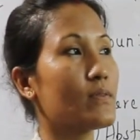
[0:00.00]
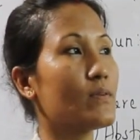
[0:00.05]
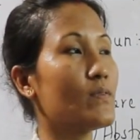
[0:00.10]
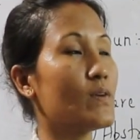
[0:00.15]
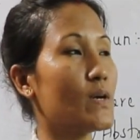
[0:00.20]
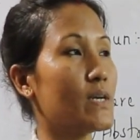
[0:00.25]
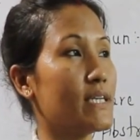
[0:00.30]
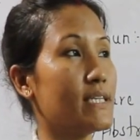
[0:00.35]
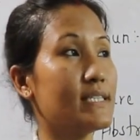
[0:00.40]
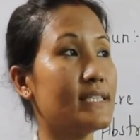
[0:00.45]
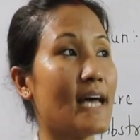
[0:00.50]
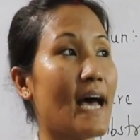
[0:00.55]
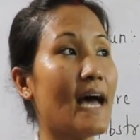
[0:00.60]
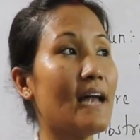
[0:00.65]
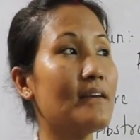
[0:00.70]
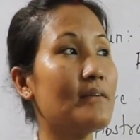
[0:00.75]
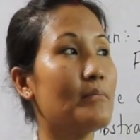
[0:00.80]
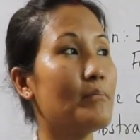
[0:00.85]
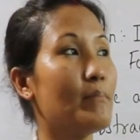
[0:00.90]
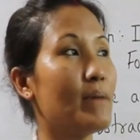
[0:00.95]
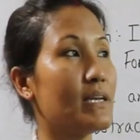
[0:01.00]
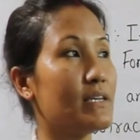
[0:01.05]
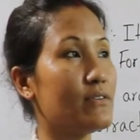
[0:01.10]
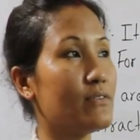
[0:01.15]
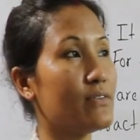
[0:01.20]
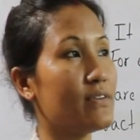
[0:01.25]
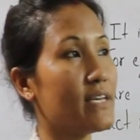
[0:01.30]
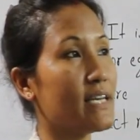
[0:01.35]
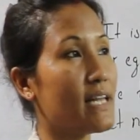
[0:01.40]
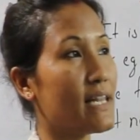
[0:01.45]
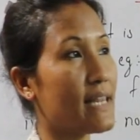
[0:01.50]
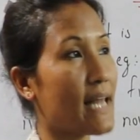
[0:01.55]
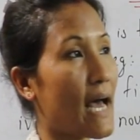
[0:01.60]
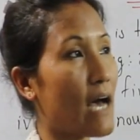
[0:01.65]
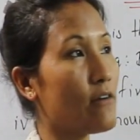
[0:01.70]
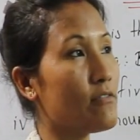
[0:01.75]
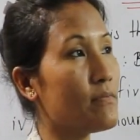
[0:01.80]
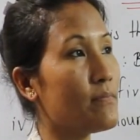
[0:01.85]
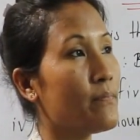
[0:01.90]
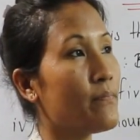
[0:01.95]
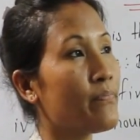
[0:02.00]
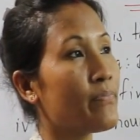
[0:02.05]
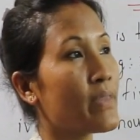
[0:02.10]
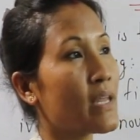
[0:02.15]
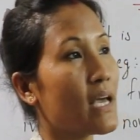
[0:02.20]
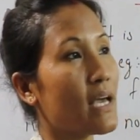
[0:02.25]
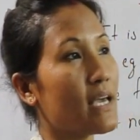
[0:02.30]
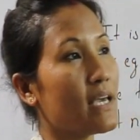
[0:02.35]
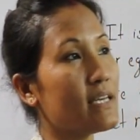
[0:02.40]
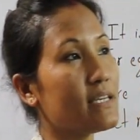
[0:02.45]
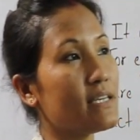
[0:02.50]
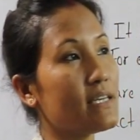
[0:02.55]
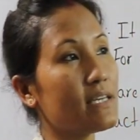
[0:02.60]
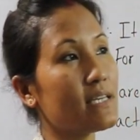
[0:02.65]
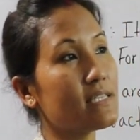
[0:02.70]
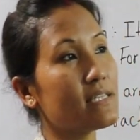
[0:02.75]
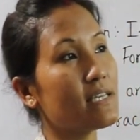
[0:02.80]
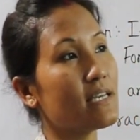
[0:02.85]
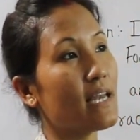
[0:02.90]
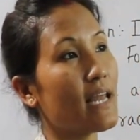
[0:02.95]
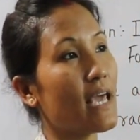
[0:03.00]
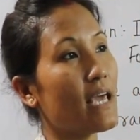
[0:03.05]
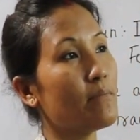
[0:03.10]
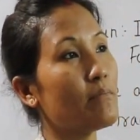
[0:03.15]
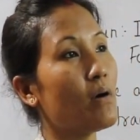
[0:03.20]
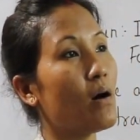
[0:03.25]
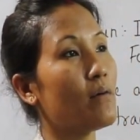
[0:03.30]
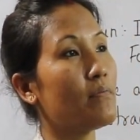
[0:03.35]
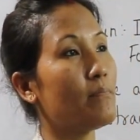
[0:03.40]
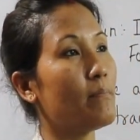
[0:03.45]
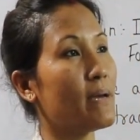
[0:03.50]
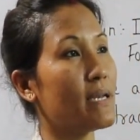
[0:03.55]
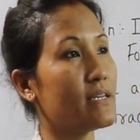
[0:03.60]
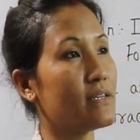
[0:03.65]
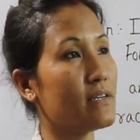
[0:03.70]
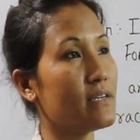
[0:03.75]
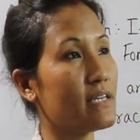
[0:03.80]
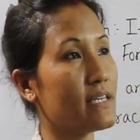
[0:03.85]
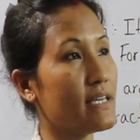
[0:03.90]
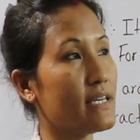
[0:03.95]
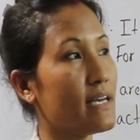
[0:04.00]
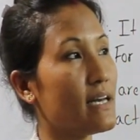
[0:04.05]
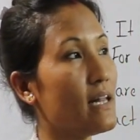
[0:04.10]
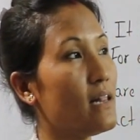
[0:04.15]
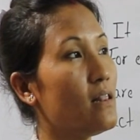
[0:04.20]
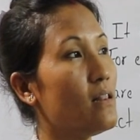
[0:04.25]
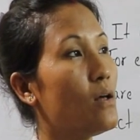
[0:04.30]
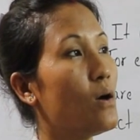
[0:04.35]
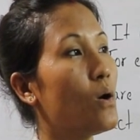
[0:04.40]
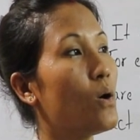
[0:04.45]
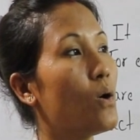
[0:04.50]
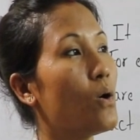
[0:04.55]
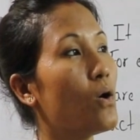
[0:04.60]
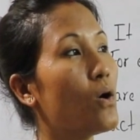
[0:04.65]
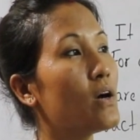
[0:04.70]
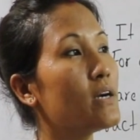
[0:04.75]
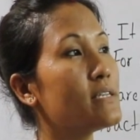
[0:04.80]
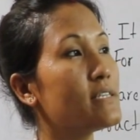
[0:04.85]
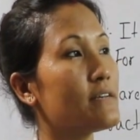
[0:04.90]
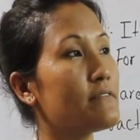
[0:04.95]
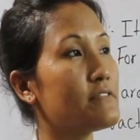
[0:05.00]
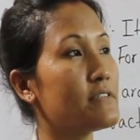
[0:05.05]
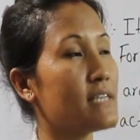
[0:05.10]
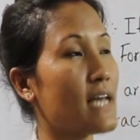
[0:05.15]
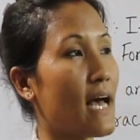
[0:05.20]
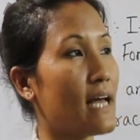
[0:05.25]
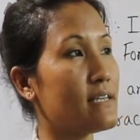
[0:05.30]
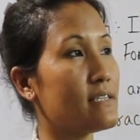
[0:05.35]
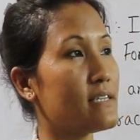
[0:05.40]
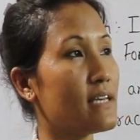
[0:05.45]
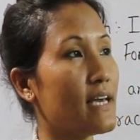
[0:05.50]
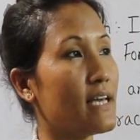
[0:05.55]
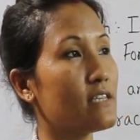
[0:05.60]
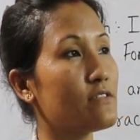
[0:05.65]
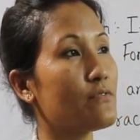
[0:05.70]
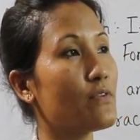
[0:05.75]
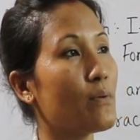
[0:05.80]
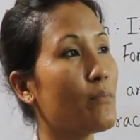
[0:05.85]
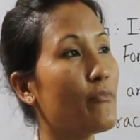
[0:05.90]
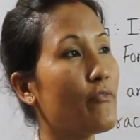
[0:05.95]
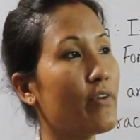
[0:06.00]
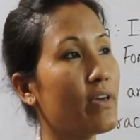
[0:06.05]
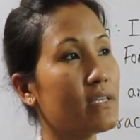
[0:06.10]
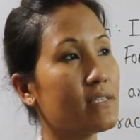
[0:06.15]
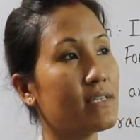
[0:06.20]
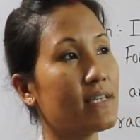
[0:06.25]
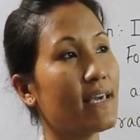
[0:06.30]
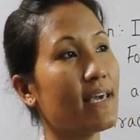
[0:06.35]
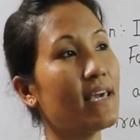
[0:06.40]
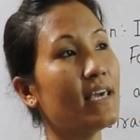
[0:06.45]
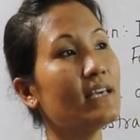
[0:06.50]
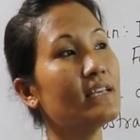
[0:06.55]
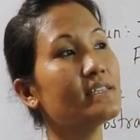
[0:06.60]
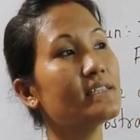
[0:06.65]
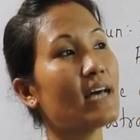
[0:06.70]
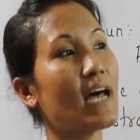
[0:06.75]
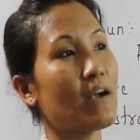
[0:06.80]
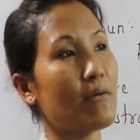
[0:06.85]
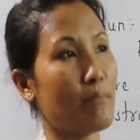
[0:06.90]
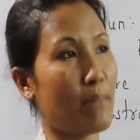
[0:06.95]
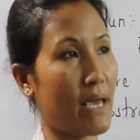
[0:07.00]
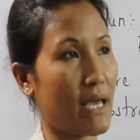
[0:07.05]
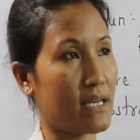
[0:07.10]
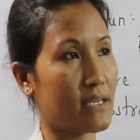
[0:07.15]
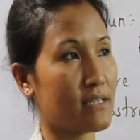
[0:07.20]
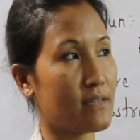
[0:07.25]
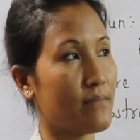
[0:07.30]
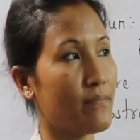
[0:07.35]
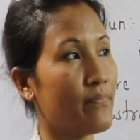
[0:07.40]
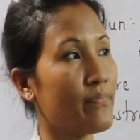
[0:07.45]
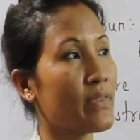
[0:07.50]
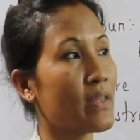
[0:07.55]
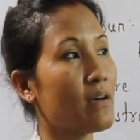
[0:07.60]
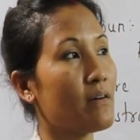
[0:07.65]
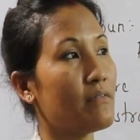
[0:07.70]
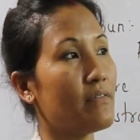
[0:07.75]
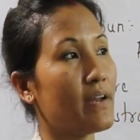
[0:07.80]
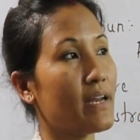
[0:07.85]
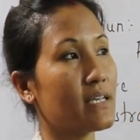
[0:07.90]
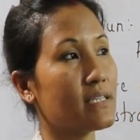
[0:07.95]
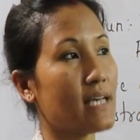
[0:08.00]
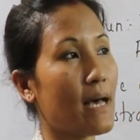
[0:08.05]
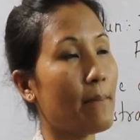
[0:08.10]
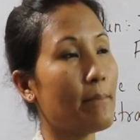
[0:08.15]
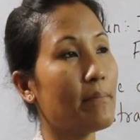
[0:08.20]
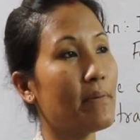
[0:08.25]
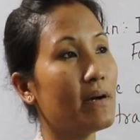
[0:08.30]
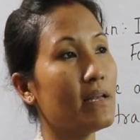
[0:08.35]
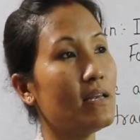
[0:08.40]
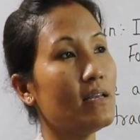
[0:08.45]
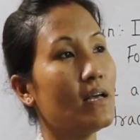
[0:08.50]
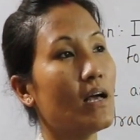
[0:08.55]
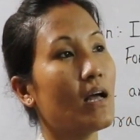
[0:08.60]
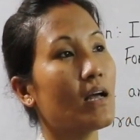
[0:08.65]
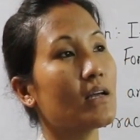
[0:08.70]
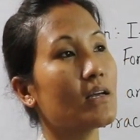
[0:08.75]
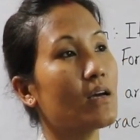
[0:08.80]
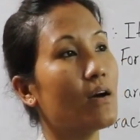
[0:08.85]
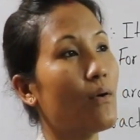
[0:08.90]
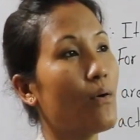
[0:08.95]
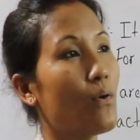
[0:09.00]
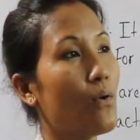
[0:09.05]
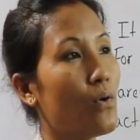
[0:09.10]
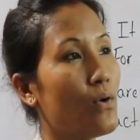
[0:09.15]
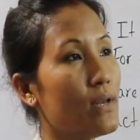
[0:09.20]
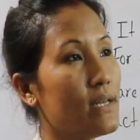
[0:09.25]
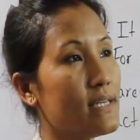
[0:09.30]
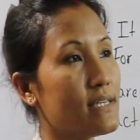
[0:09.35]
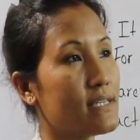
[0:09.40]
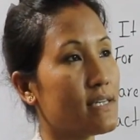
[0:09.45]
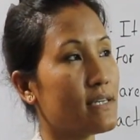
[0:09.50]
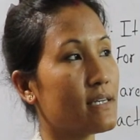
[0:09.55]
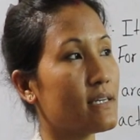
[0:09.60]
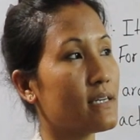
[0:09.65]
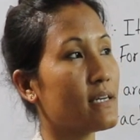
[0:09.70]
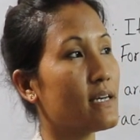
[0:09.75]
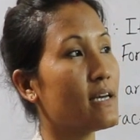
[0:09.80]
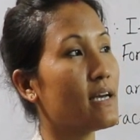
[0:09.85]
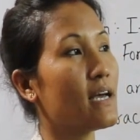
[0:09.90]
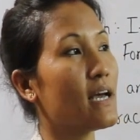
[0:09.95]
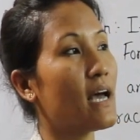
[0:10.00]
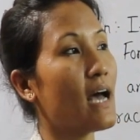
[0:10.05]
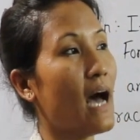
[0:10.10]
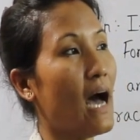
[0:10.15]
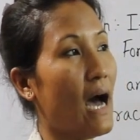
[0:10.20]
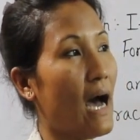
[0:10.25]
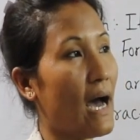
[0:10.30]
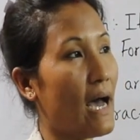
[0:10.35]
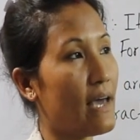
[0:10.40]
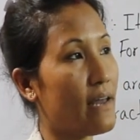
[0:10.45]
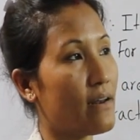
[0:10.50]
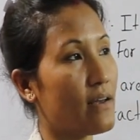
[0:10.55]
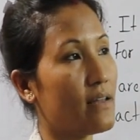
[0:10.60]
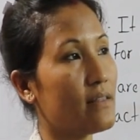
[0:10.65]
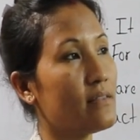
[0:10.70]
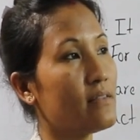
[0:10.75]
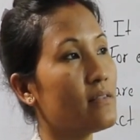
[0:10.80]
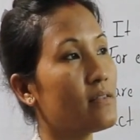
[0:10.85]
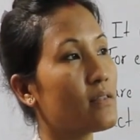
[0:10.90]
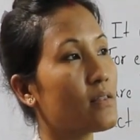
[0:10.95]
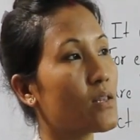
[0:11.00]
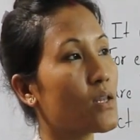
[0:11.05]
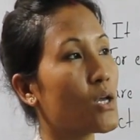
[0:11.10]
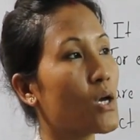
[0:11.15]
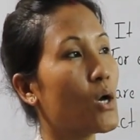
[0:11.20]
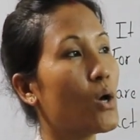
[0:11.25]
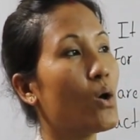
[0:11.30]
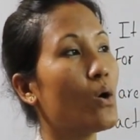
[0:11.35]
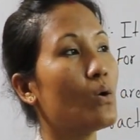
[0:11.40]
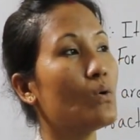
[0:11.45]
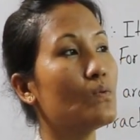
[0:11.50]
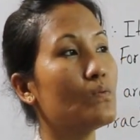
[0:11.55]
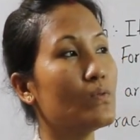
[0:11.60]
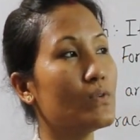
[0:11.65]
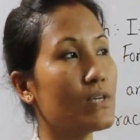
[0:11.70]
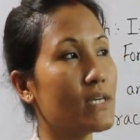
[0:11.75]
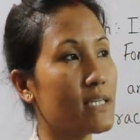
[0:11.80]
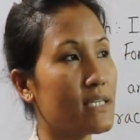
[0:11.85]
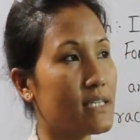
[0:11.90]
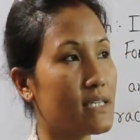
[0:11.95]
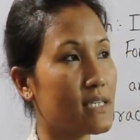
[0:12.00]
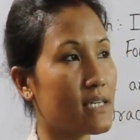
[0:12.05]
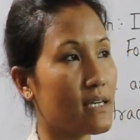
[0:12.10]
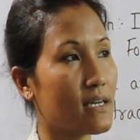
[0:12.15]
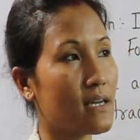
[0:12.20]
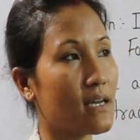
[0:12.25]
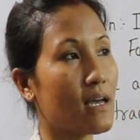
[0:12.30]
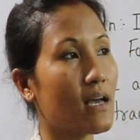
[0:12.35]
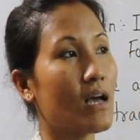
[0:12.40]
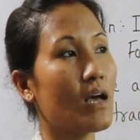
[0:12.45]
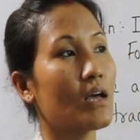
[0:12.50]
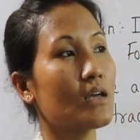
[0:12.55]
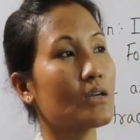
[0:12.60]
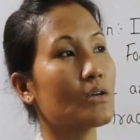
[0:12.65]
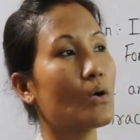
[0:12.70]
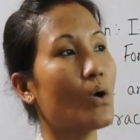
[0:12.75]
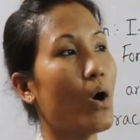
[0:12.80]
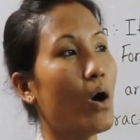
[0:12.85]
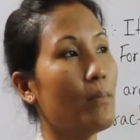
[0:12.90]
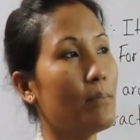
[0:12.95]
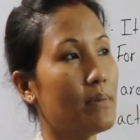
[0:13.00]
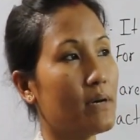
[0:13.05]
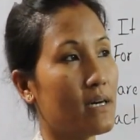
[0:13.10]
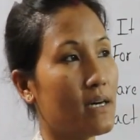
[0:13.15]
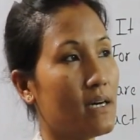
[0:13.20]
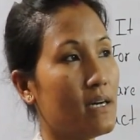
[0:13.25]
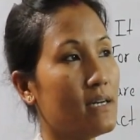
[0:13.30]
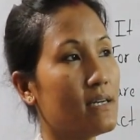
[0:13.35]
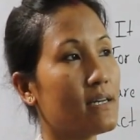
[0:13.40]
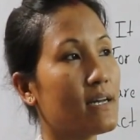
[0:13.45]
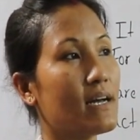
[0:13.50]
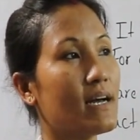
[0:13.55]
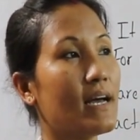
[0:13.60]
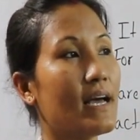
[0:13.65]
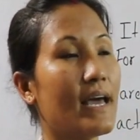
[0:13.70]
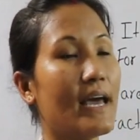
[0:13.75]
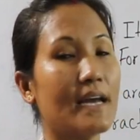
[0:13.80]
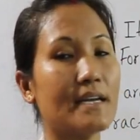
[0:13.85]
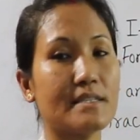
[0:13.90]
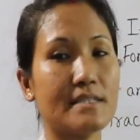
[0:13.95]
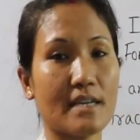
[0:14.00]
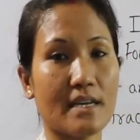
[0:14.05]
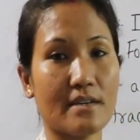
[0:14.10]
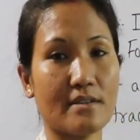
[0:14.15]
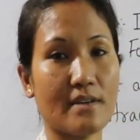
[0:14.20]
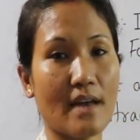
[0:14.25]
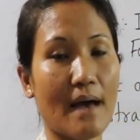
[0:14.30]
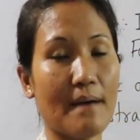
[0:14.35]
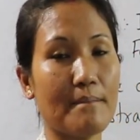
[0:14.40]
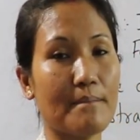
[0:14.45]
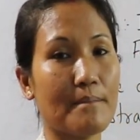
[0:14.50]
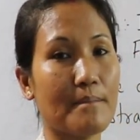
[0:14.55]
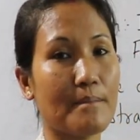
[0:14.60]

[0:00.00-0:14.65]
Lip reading: What is that? Material noun. It is the name of material or substances from which things are made. For example, gold, iron, wood, copper, etc.